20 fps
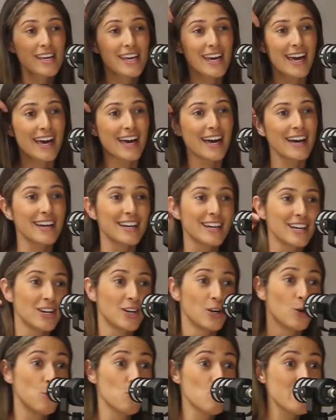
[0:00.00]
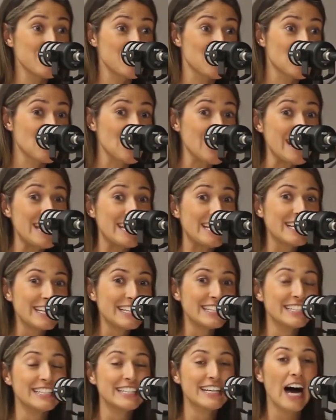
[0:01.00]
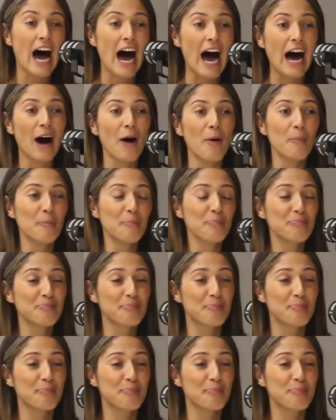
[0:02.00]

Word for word: Yeah. Who is she? Yeah.